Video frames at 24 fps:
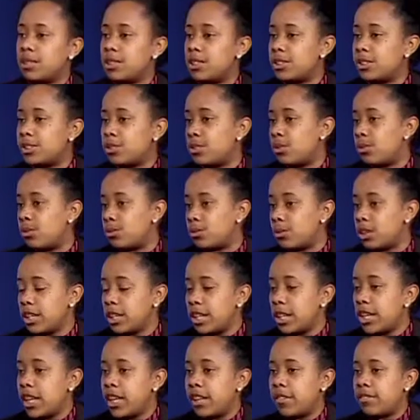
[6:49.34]
So
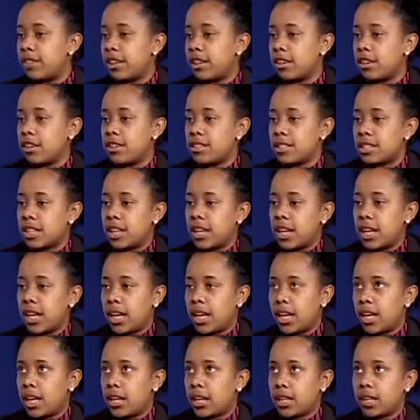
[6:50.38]
if there's
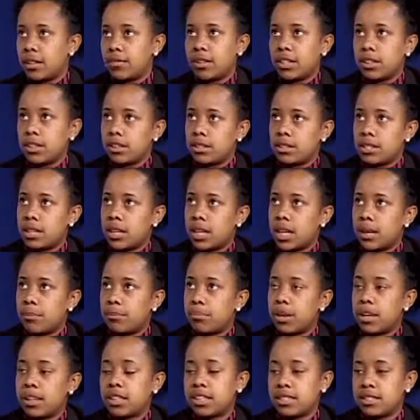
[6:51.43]
a
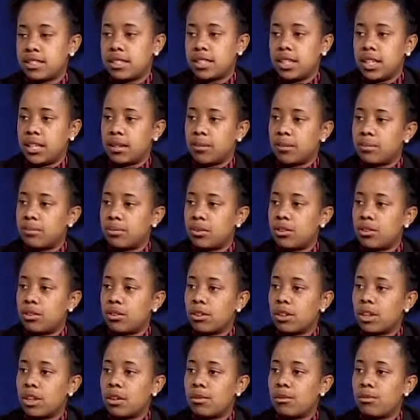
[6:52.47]
pregnancy
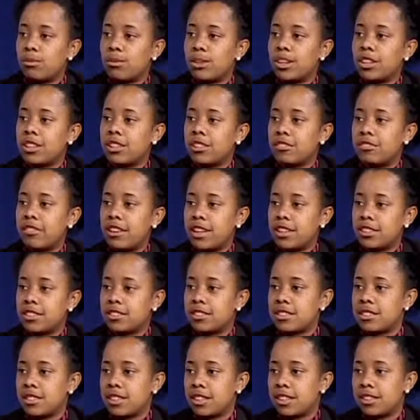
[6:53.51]
program, where are the
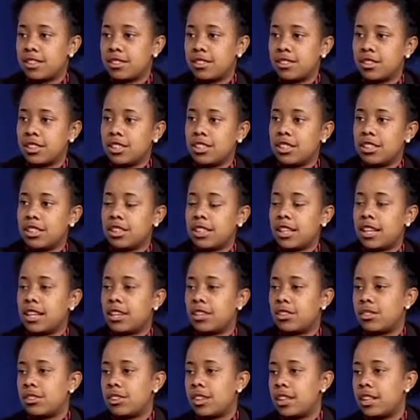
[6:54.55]
fathers included in that?
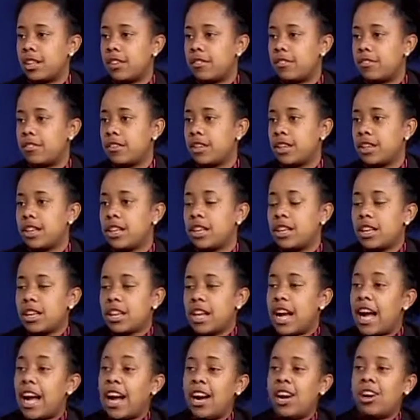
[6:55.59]
Or if
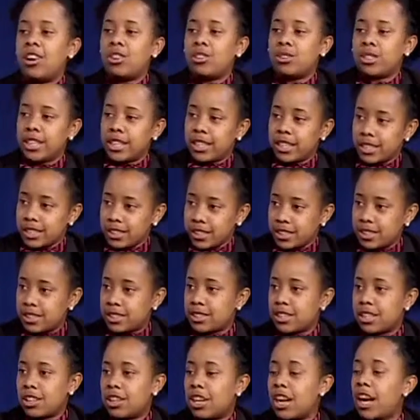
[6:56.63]
how
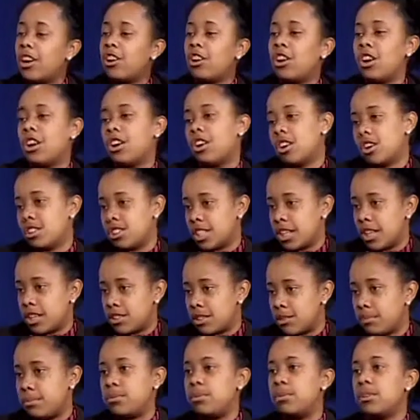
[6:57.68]
are our child
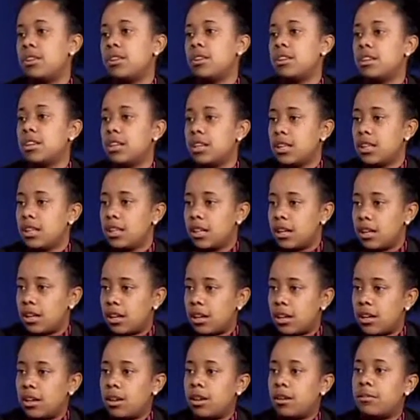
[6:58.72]
support
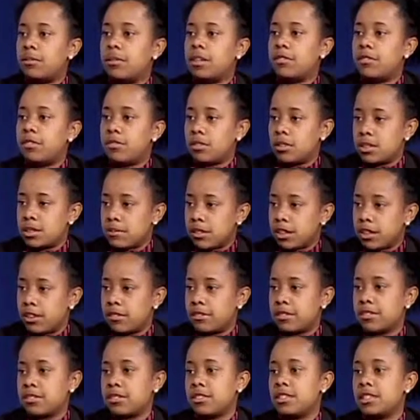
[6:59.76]
enforcement
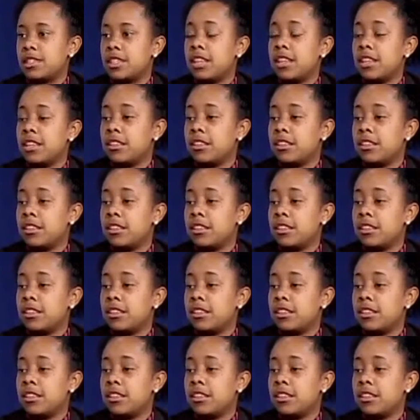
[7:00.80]
officers